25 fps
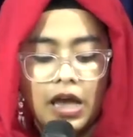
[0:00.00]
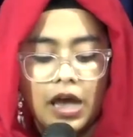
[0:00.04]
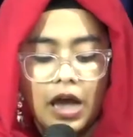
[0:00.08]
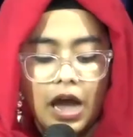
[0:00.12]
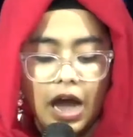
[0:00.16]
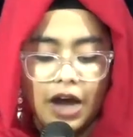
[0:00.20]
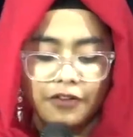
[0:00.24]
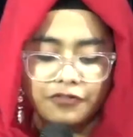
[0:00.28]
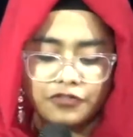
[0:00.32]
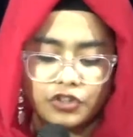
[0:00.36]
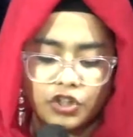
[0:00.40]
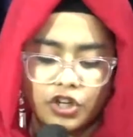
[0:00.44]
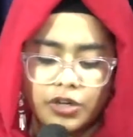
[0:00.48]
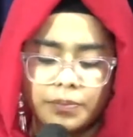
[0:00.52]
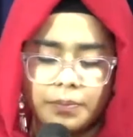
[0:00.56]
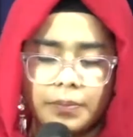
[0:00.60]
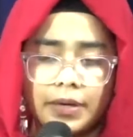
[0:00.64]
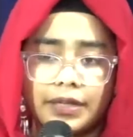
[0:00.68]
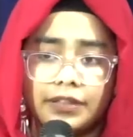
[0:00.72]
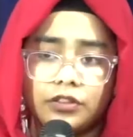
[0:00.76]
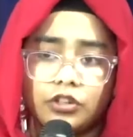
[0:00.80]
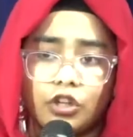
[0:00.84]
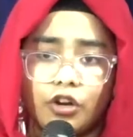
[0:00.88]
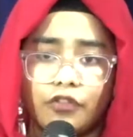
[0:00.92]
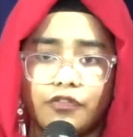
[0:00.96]
After a
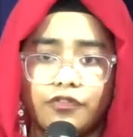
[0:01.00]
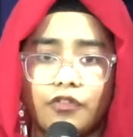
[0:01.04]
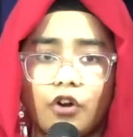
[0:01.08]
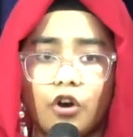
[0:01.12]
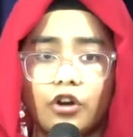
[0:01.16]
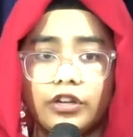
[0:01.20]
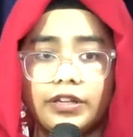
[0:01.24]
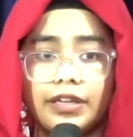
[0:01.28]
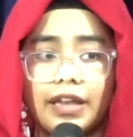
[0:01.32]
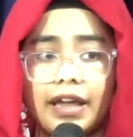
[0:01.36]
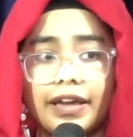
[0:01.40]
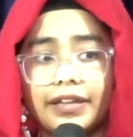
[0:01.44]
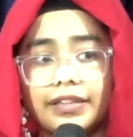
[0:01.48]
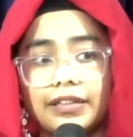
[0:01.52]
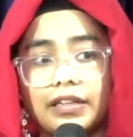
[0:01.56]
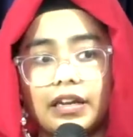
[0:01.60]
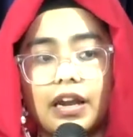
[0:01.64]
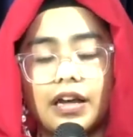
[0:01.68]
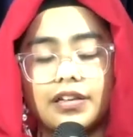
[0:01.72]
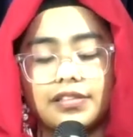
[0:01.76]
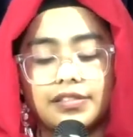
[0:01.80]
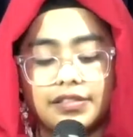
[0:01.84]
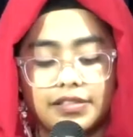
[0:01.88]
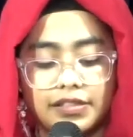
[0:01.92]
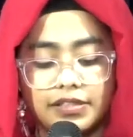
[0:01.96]
month of online
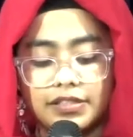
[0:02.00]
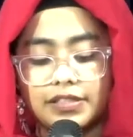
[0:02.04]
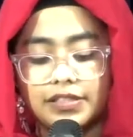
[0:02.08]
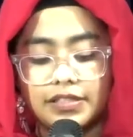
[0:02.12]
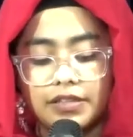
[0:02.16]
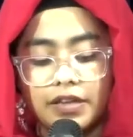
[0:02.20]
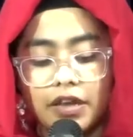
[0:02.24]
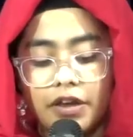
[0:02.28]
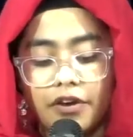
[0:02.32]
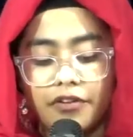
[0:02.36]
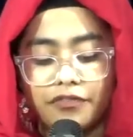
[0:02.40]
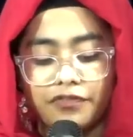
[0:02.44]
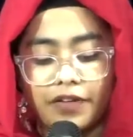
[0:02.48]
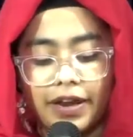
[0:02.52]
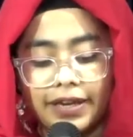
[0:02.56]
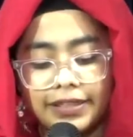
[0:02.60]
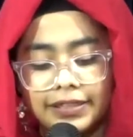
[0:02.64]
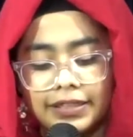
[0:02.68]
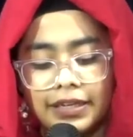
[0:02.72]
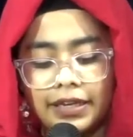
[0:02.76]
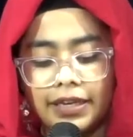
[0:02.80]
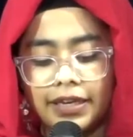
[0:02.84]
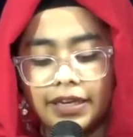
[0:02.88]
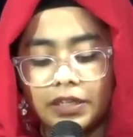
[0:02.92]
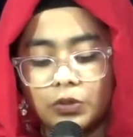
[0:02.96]
classes,
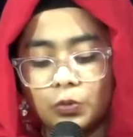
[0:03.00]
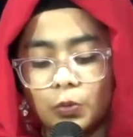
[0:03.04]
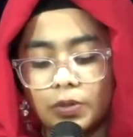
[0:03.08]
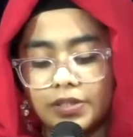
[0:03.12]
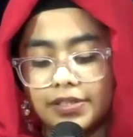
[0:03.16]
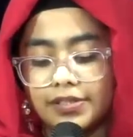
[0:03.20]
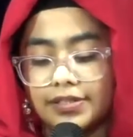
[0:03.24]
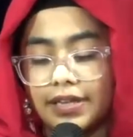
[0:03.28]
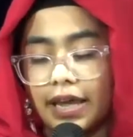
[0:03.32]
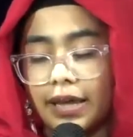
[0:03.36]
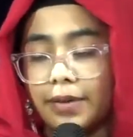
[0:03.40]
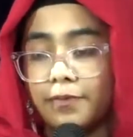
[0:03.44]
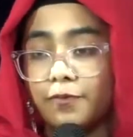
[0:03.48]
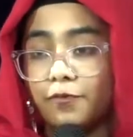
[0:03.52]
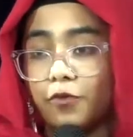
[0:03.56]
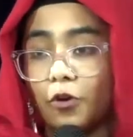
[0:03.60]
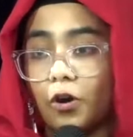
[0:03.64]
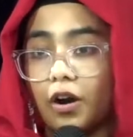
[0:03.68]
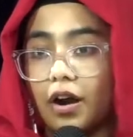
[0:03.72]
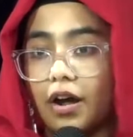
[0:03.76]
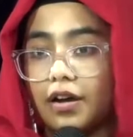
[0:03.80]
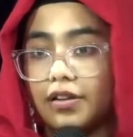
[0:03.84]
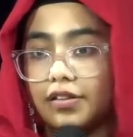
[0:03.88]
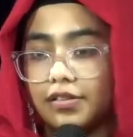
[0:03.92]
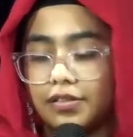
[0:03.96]
finally it was time
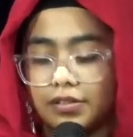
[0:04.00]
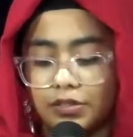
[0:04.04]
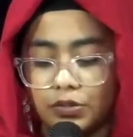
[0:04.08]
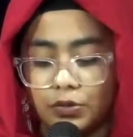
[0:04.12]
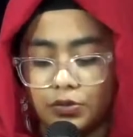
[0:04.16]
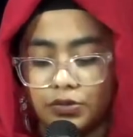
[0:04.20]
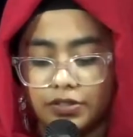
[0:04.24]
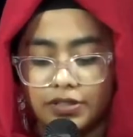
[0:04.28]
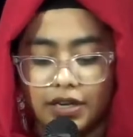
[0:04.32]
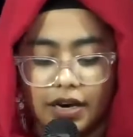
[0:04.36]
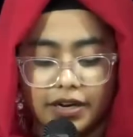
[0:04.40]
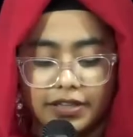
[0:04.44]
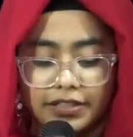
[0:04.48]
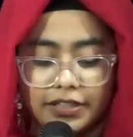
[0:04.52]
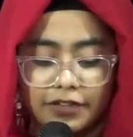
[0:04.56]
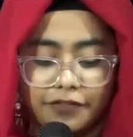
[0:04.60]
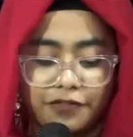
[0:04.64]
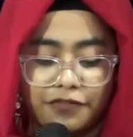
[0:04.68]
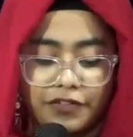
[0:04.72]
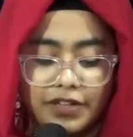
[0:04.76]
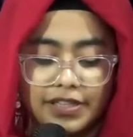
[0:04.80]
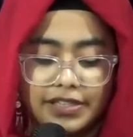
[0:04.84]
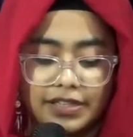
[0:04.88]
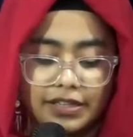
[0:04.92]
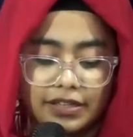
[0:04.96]
for us to start the
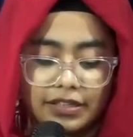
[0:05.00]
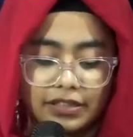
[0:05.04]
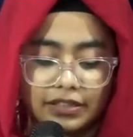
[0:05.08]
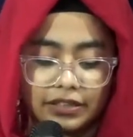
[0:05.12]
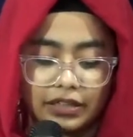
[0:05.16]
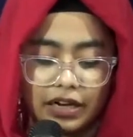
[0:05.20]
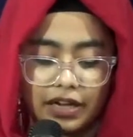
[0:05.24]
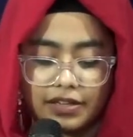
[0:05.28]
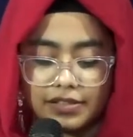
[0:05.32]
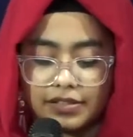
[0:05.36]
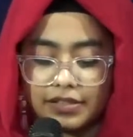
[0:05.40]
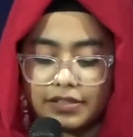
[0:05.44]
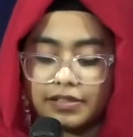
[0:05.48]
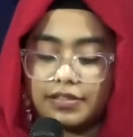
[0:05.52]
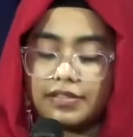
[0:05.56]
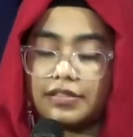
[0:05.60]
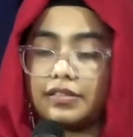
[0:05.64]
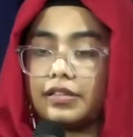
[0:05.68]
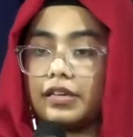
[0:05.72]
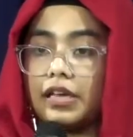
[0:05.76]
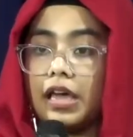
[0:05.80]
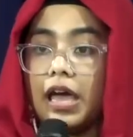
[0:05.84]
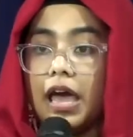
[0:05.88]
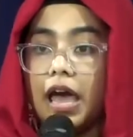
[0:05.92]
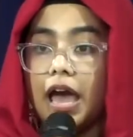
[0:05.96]
physical
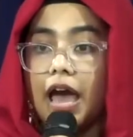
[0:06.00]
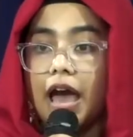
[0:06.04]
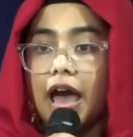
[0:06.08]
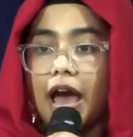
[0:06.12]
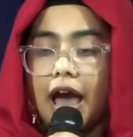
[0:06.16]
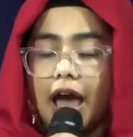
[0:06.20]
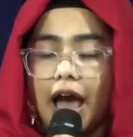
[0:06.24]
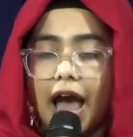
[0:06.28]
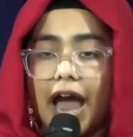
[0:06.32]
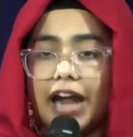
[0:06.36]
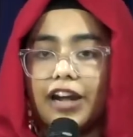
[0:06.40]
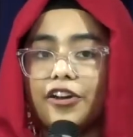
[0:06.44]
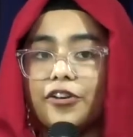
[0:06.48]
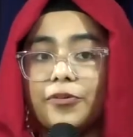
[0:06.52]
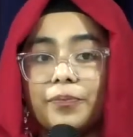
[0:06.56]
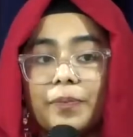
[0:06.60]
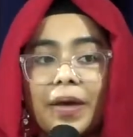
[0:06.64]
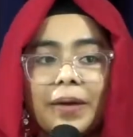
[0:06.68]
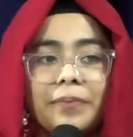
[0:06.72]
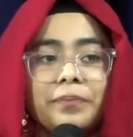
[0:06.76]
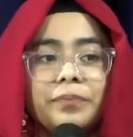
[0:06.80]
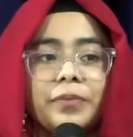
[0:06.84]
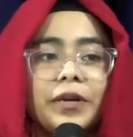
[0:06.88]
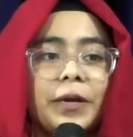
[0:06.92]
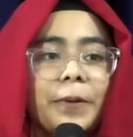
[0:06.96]
classes. I
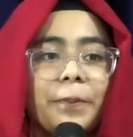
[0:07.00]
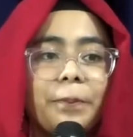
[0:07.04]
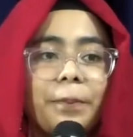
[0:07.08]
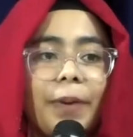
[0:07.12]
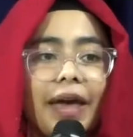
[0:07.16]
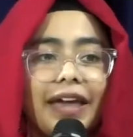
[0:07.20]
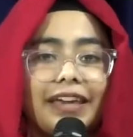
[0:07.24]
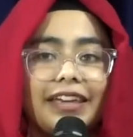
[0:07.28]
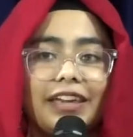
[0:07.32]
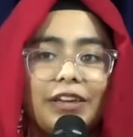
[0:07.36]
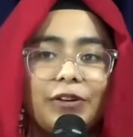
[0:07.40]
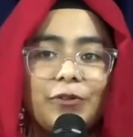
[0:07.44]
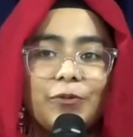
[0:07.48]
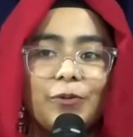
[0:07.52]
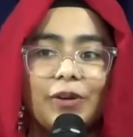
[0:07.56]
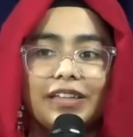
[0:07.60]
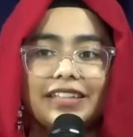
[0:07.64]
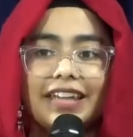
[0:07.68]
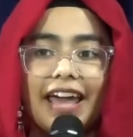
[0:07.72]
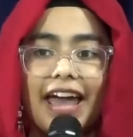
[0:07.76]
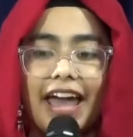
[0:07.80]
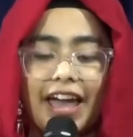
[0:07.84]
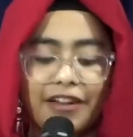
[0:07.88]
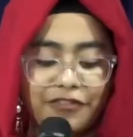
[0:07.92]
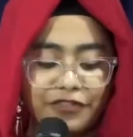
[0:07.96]
remember packing with
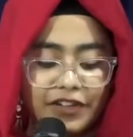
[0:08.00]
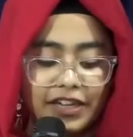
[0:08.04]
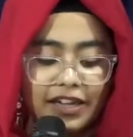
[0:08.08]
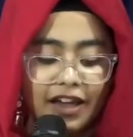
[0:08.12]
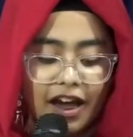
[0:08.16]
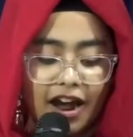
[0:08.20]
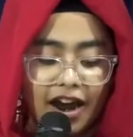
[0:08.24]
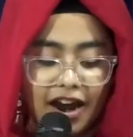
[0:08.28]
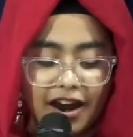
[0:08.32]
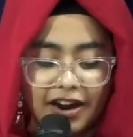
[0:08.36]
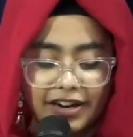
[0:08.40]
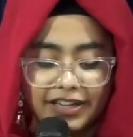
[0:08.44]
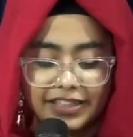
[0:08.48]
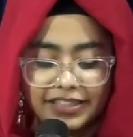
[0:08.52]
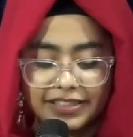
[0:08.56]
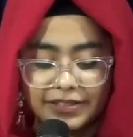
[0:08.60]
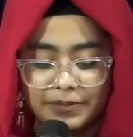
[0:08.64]
heavy heart,